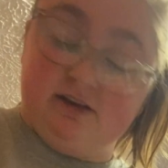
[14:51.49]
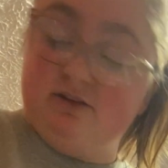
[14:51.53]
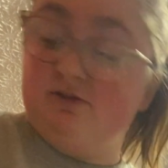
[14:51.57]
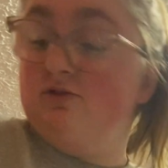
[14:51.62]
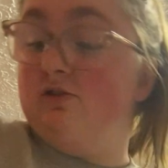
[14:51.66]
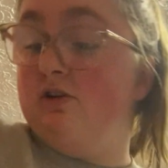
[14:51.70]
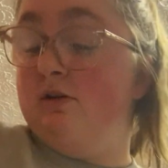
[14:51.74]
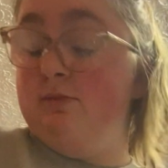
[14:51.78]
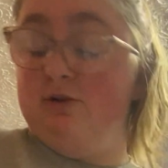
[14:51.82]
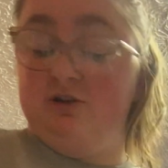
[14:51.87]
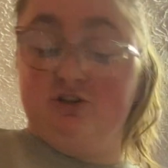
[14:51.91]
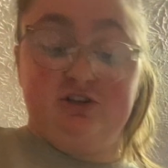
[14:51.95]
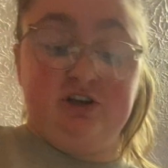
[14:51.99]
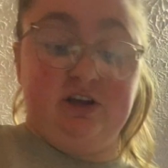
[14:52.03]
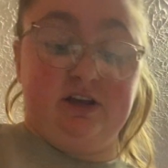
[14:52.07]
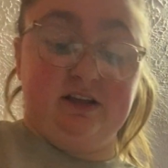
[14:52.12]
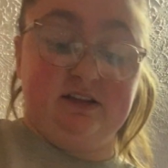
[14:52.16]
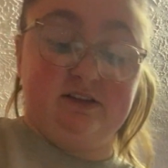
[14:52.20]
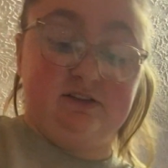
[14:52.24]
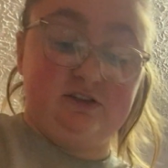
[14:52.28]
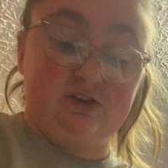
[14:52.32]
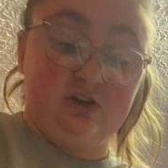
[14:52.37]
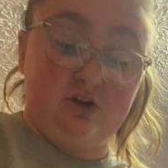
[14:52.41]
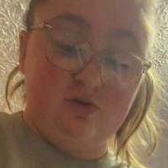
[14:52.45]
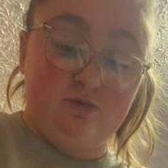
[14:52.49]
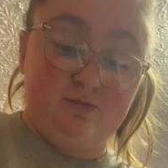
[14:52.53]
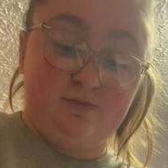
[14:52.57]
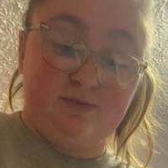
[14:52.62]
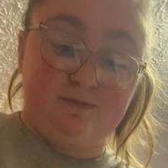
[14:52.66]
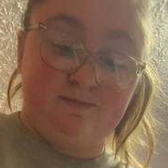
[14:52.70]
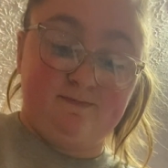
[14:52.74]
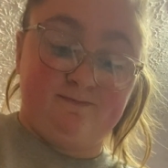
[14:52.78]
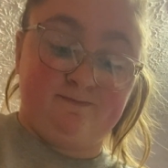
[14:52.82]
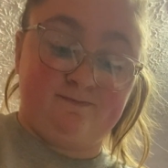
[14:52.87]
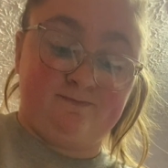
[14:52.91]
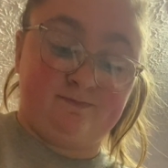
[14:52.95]
cream of chicken soup
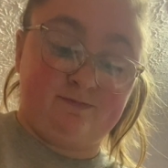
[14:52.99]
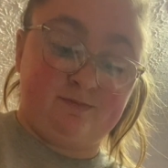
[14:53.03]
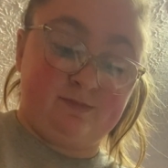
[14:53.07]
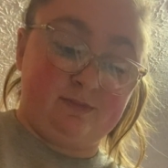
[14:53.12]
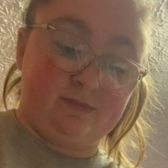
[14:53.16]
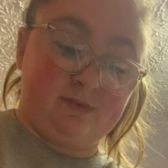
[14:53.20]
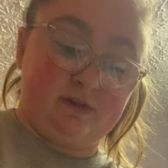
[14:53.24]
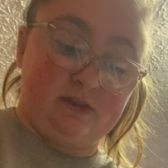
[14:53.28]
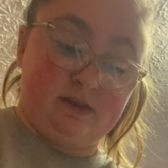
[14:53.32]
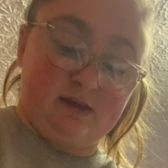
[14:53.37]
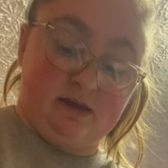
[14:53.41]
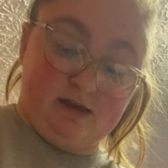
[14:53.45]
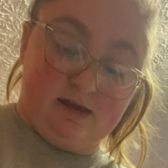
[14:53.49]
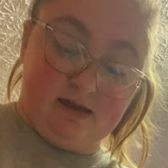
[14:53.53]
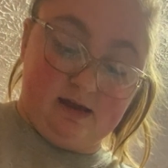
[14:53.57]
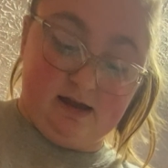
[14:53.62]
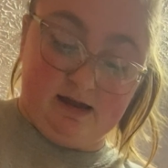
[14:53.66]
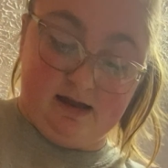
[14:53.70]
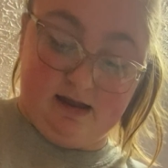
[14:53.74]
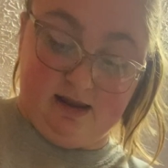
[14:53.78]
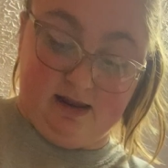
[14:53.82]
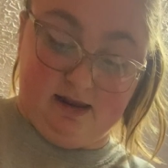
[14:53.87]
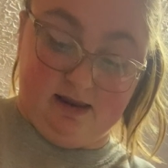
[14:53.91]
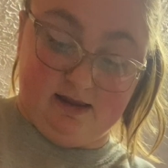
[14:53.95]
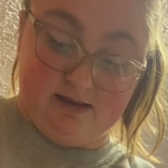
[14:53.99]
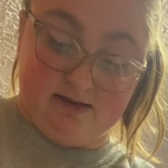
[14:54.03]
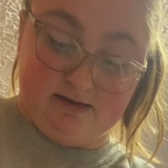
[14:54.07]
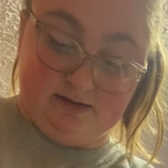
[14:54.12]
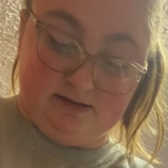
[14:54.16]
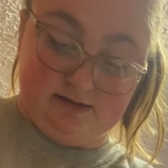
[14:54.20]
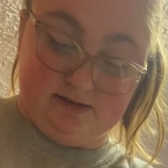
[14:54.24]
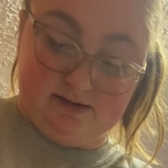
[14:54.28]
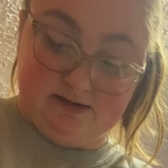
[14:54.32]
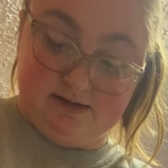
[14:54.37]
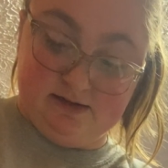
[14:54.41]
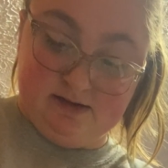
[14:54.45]

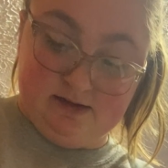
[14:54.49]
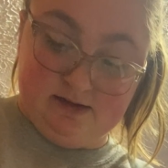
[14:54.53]
and